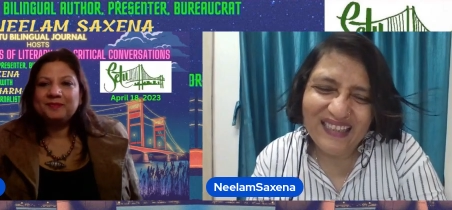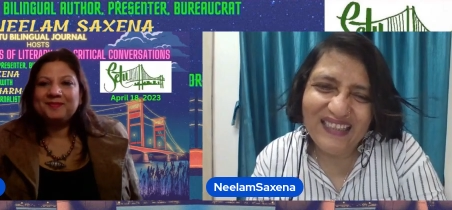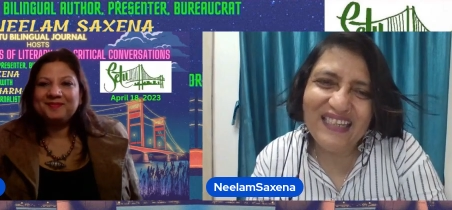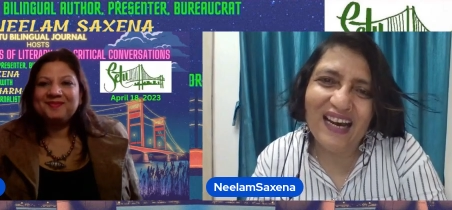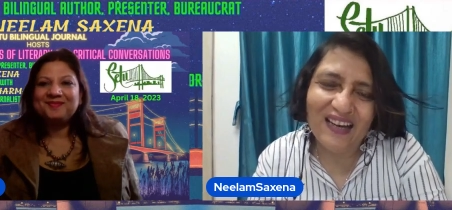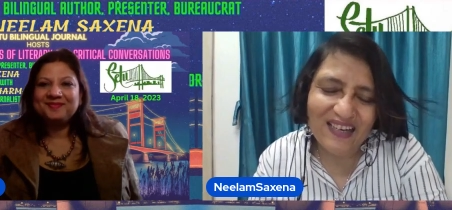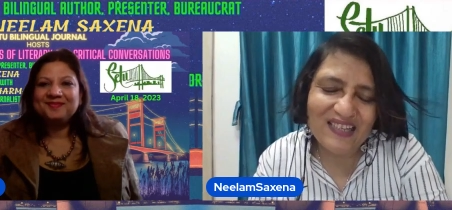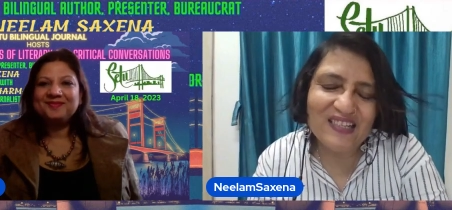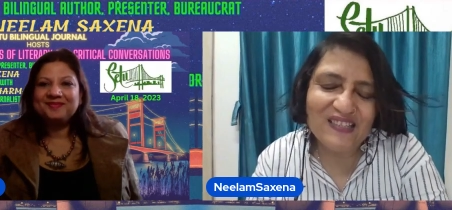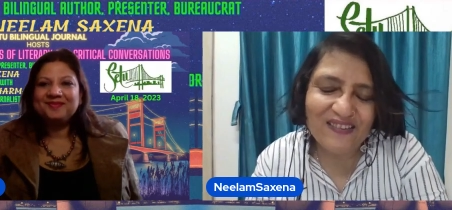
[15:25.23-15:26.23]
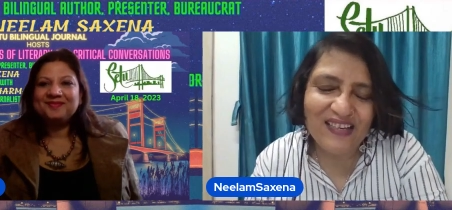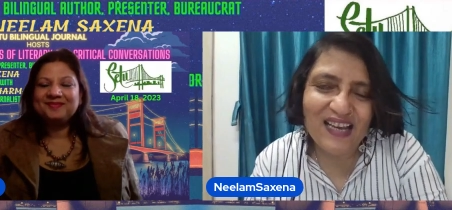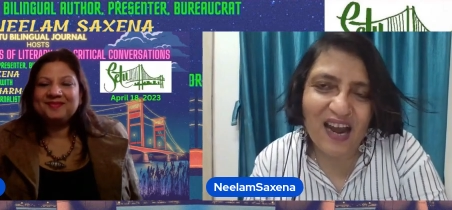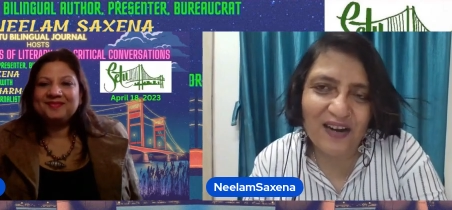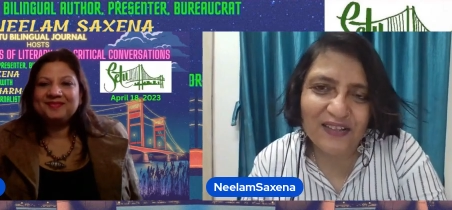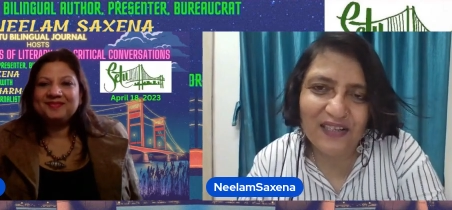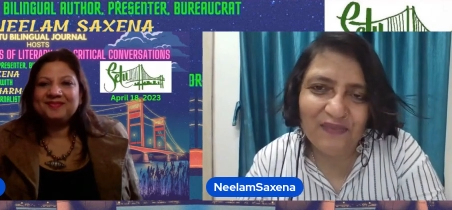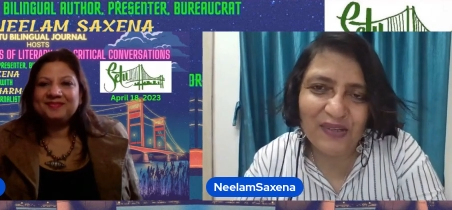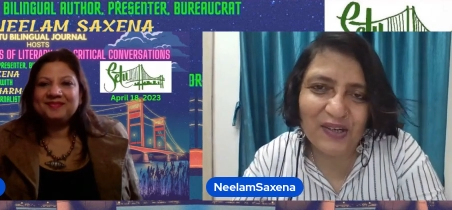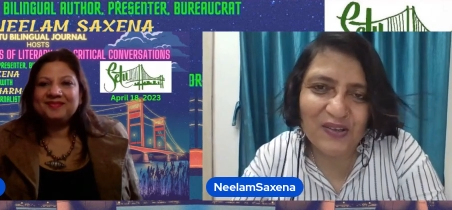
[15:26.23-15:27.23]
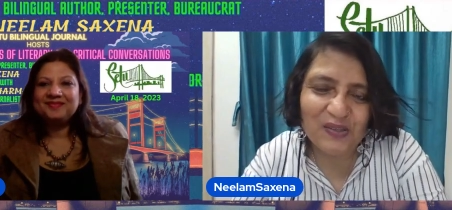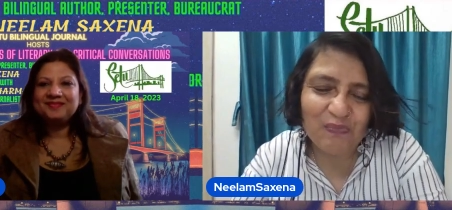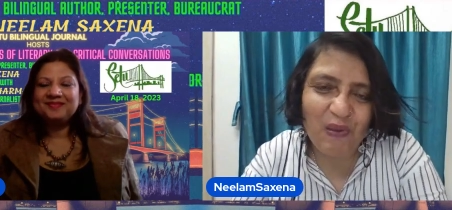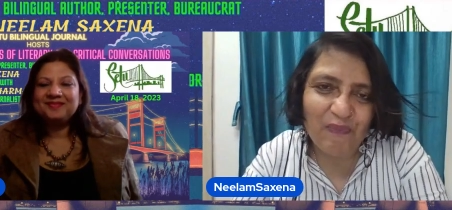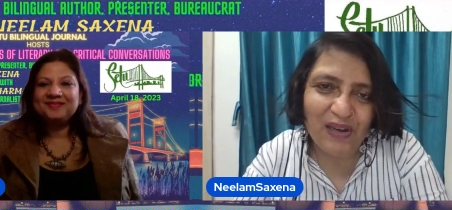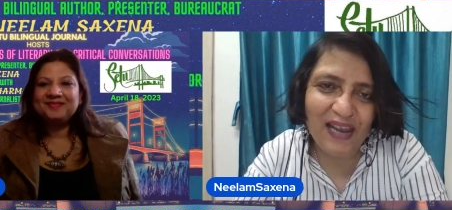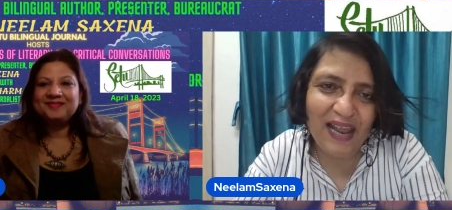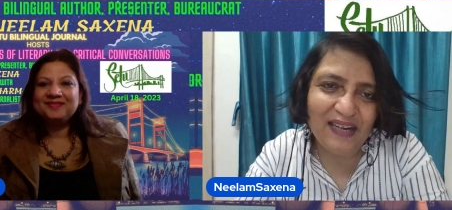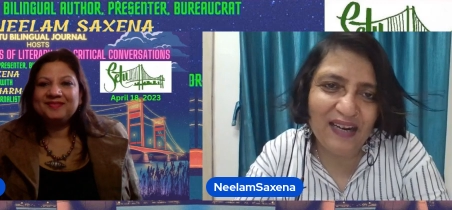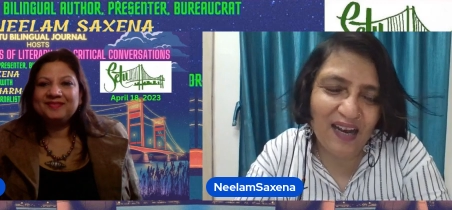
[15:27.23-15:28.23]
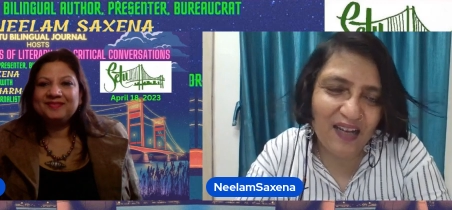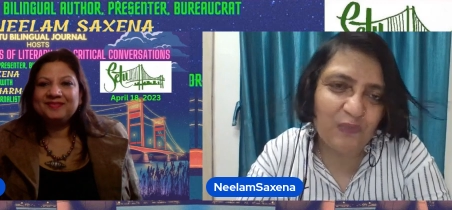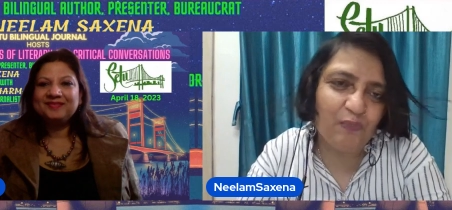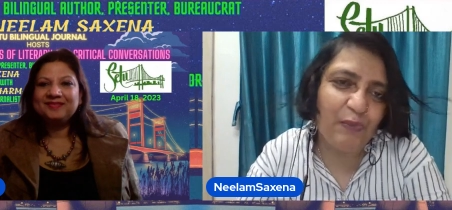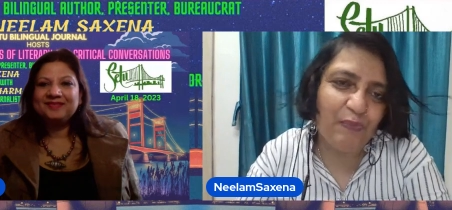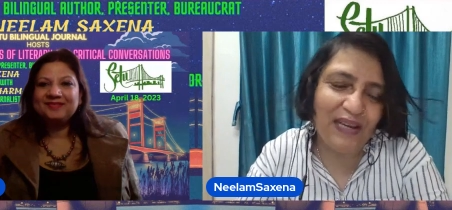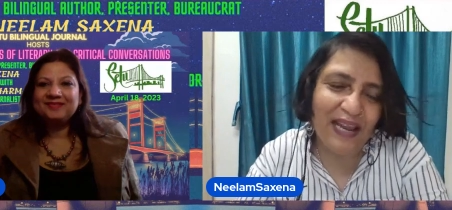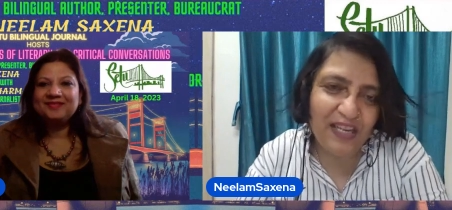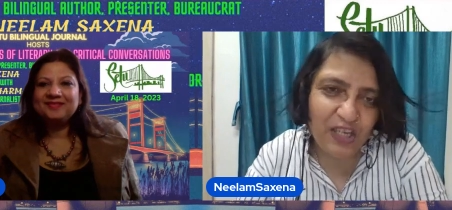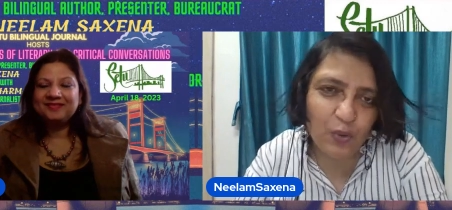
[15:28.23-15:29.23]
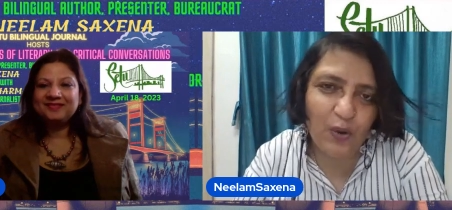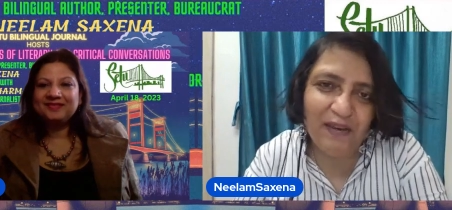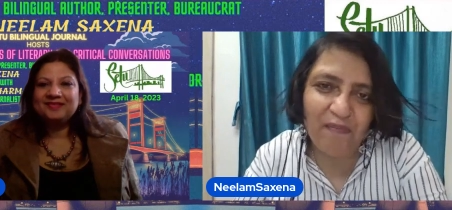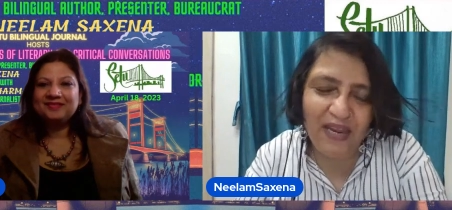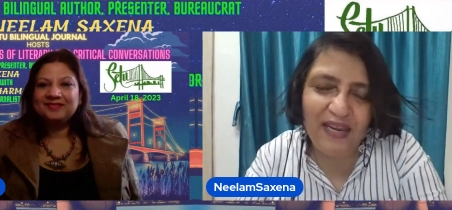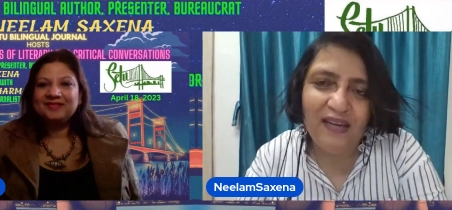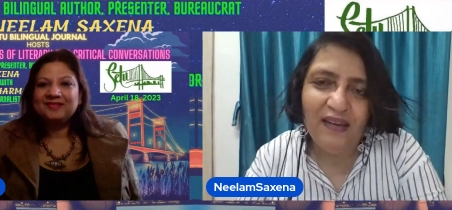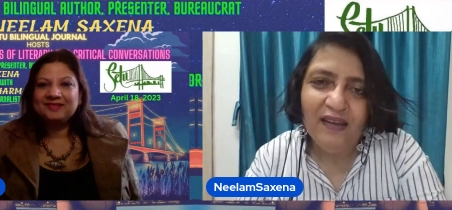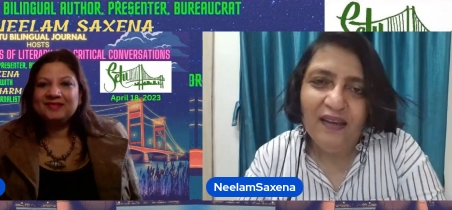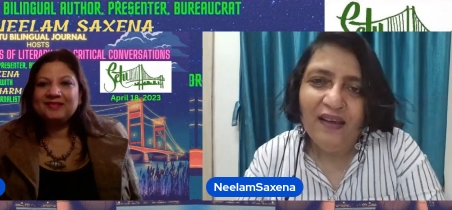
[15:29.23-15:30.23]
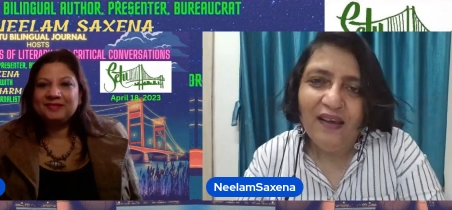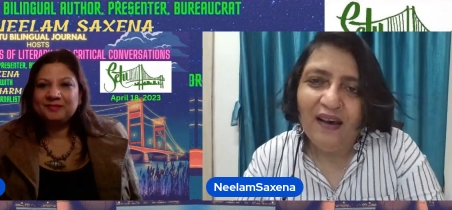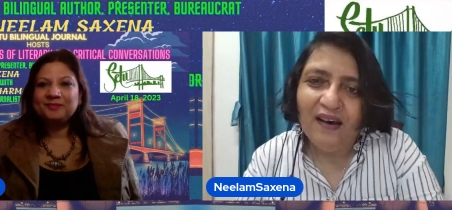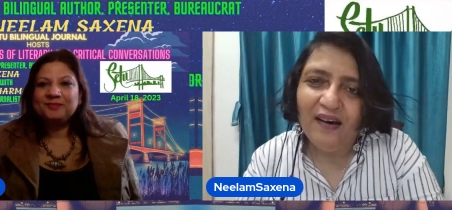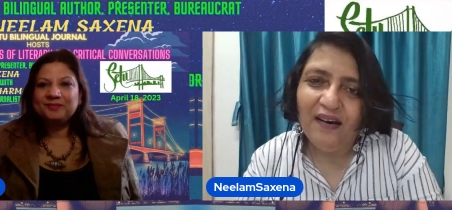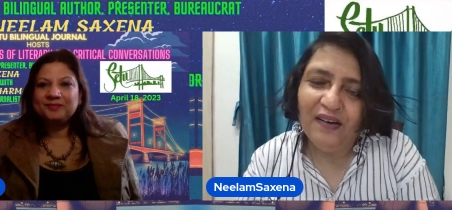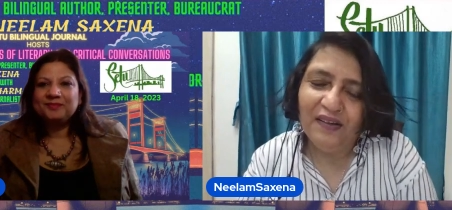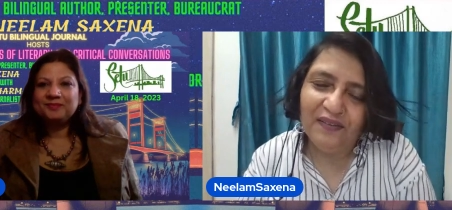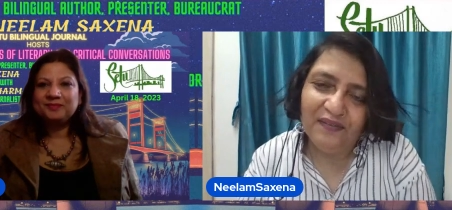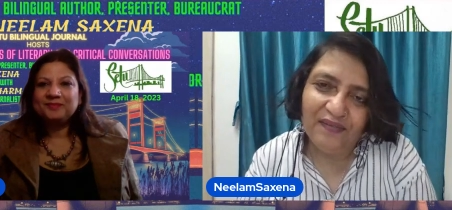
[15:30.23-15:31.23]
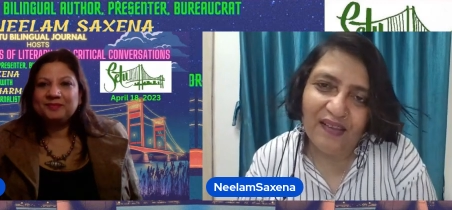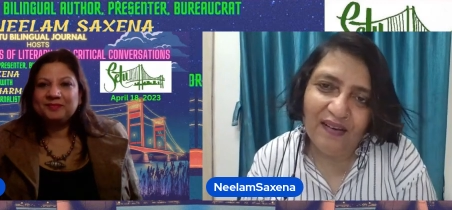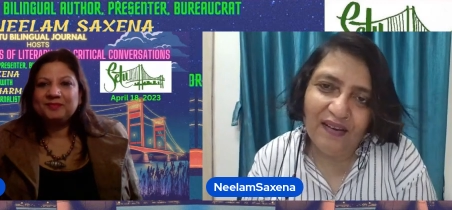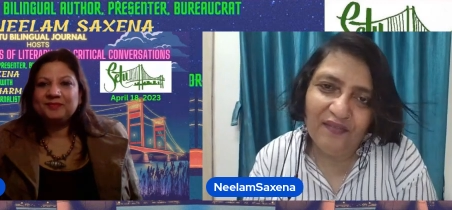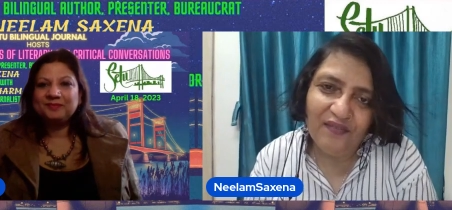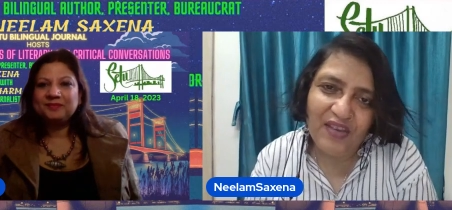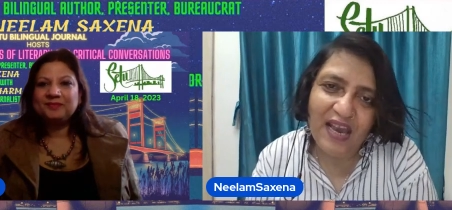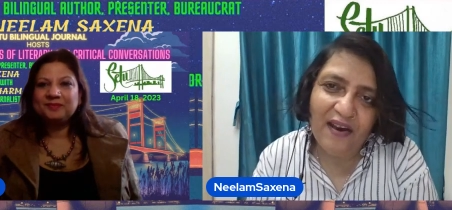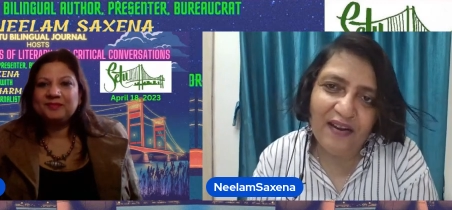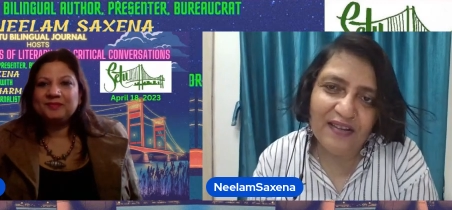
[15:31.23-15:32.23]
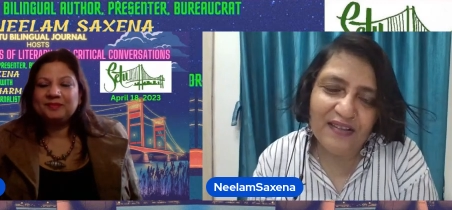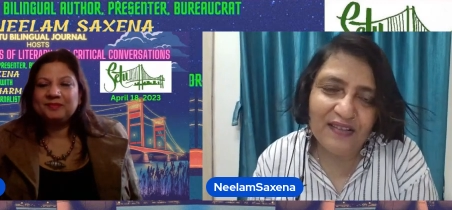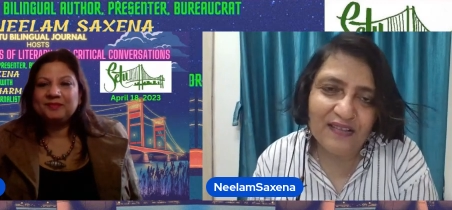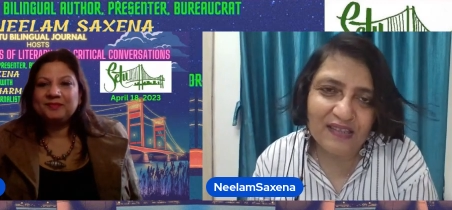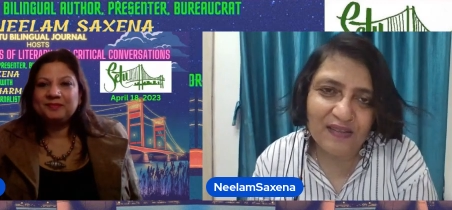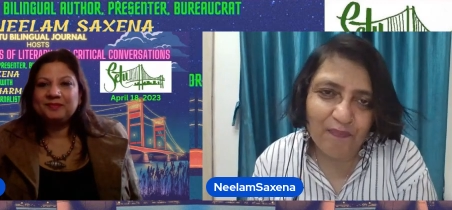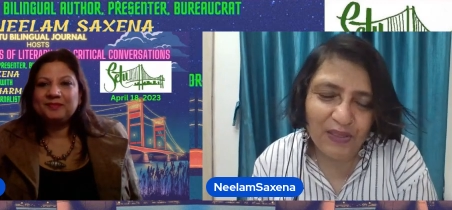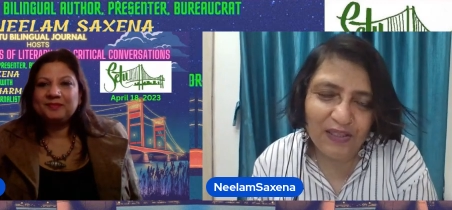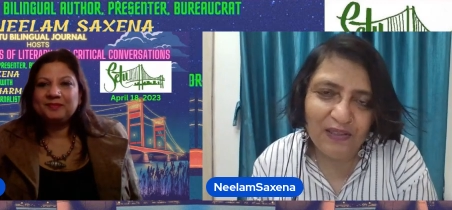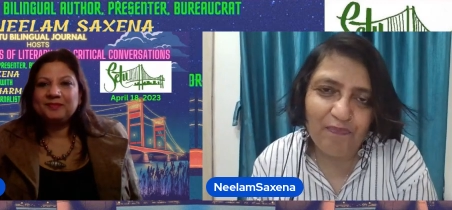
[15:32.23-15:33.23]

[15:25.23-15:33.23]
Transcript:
Speaker 1: yeah, it is really heartening because people like us, people like you and me, uh, we are simple,